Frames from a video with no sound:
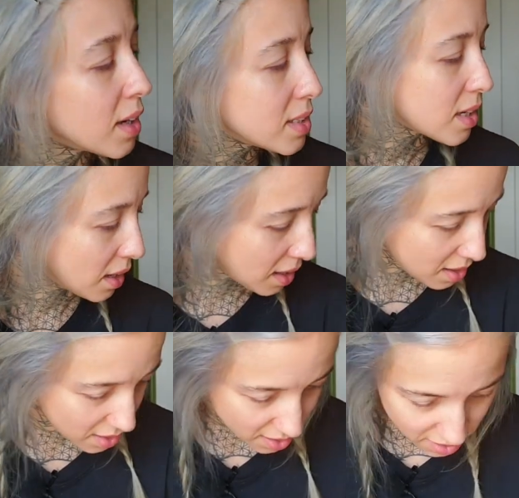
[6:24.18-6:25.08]

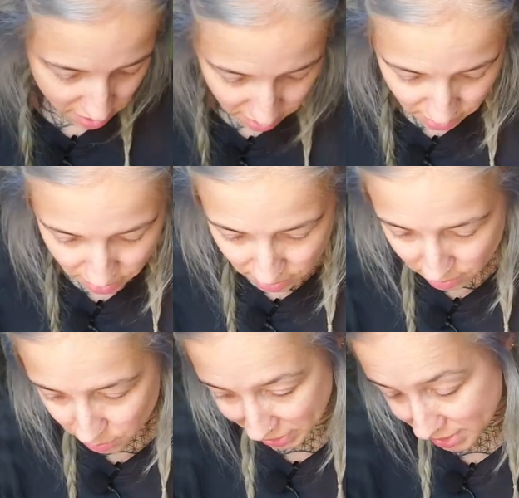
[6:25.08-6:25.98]

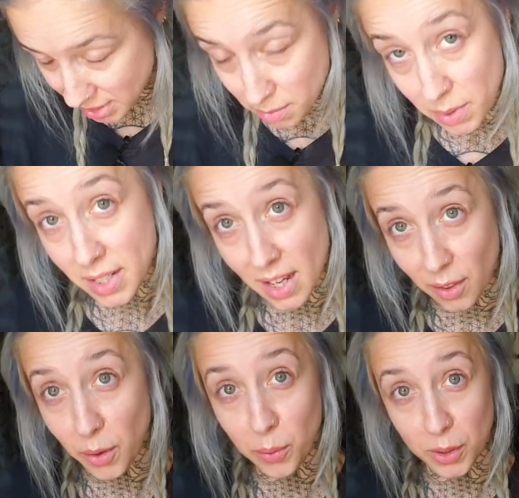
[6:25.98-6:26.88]
Ta-da! We got some
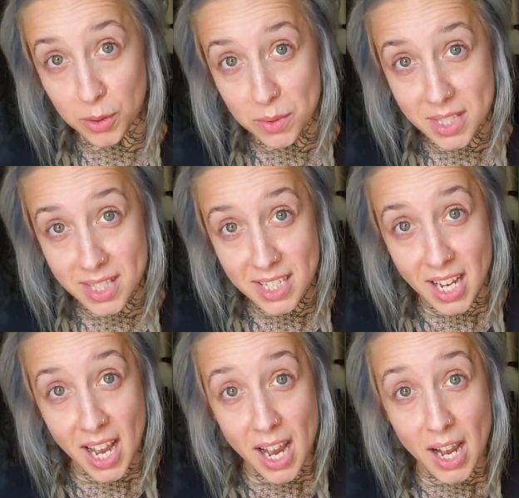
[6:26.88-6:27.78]
yellow roots,
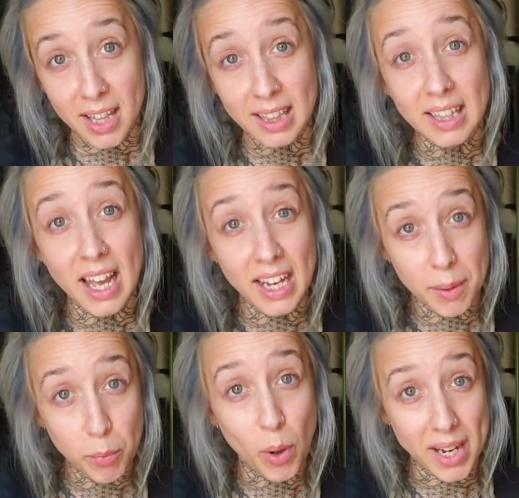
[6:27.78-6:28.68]

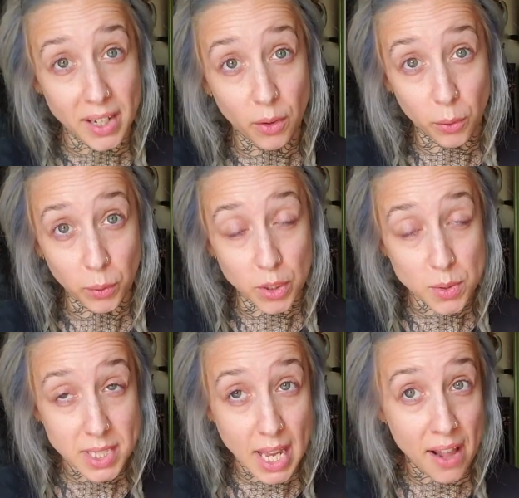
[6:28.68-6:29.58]
like bright yellow
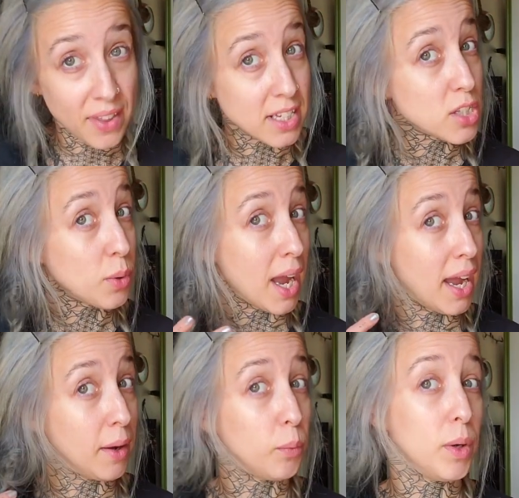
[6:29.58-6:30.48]
roots, and that's
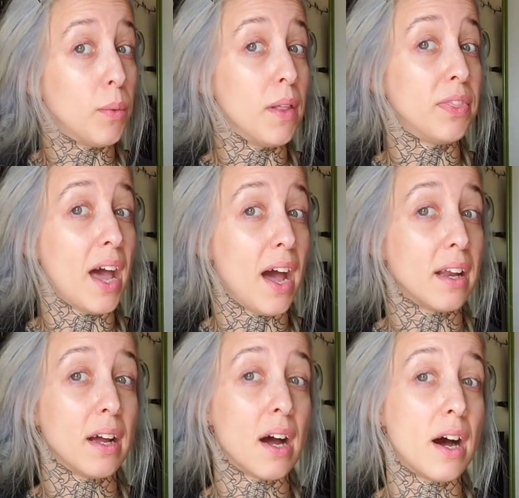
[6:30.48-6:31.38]
okay. We want
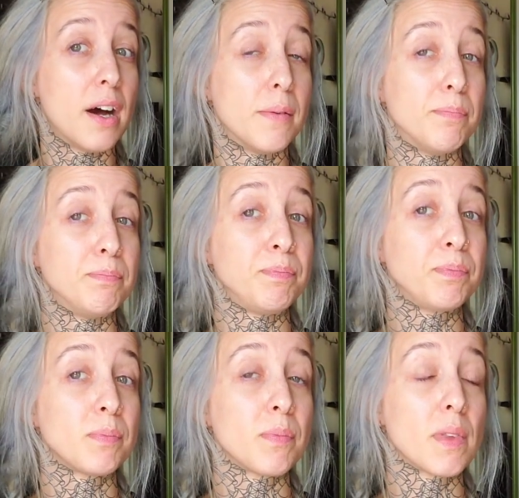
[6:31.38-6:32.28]
that.
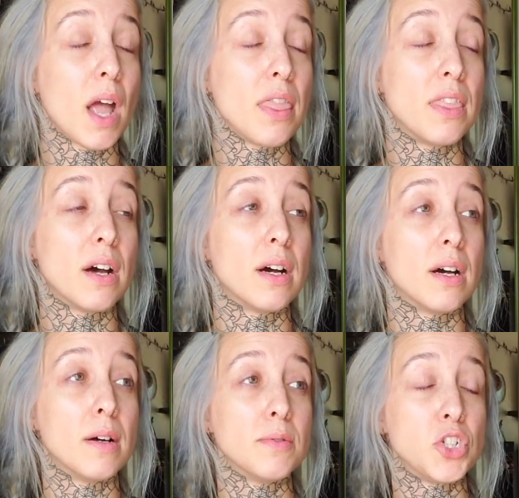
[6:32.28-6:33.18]

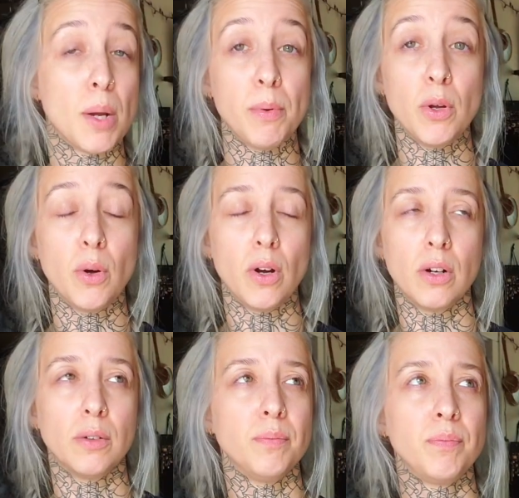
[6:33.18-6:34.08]
The shampoo
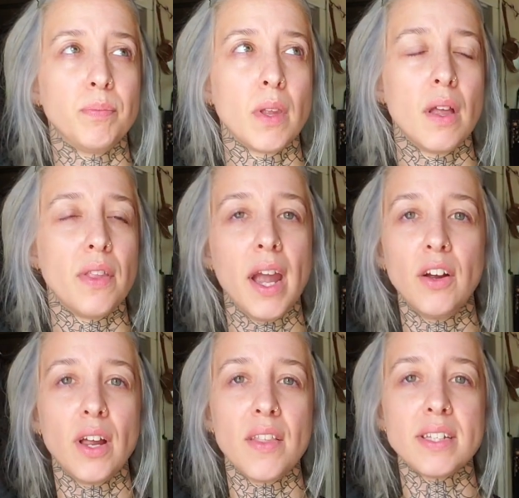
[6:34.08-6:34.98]
or the
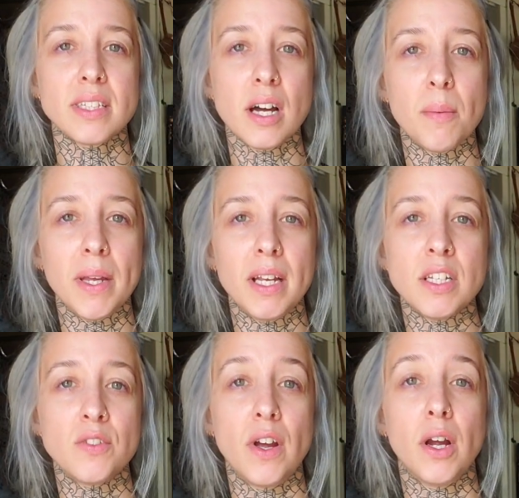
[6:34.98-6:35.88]
hair dye that's coming
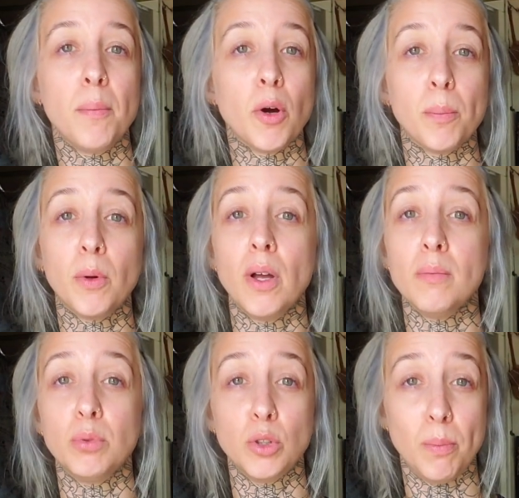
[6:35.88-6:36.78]
is very purple
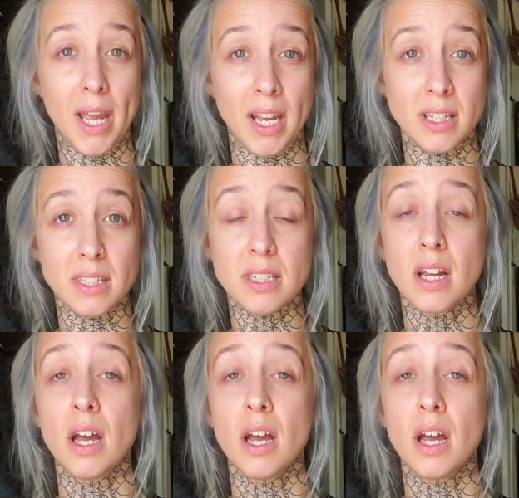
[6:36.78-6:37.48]
and blue based,